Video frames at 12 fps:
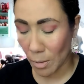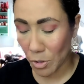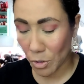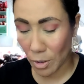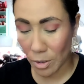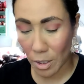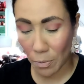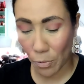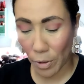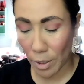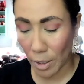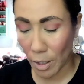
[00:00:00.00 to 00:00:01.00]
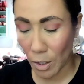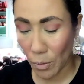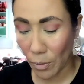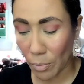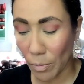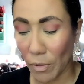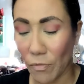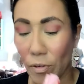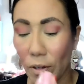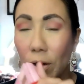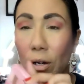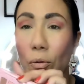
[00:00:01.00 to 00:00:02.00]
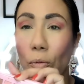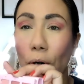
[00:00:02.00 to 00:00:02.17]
I'm just going to dip right in with my finger and